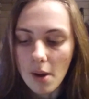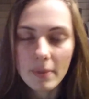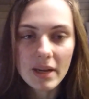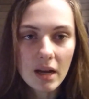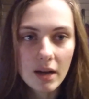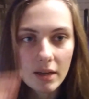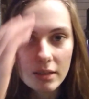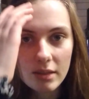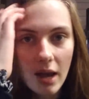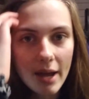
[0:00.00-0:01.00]

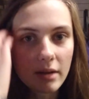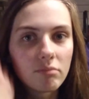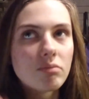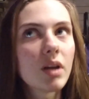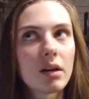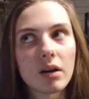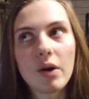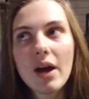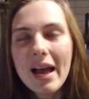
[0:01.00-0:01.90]
because I don't know.